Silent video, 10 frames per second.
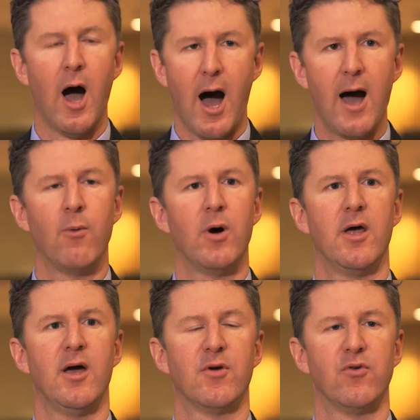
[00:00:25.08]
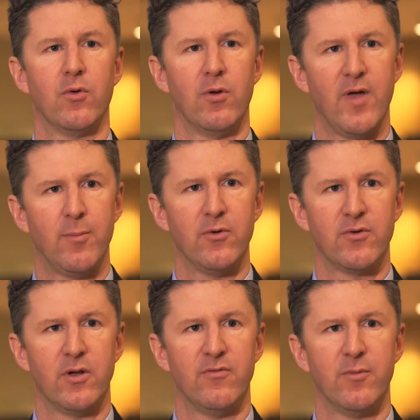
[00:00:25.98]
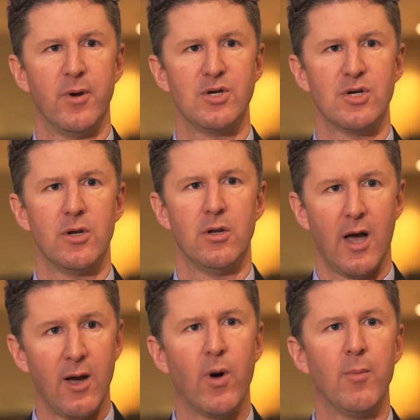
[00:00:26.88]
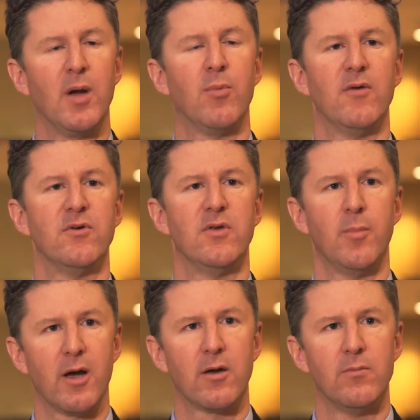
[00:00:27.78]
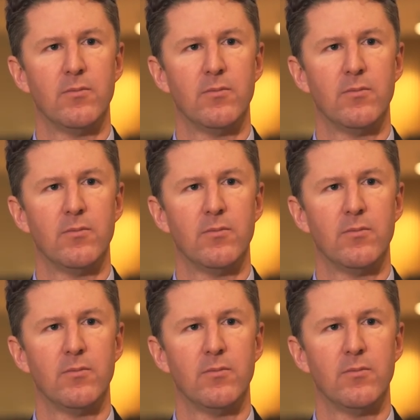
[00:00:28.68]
I want to have control of that personal information. I want my privacy back.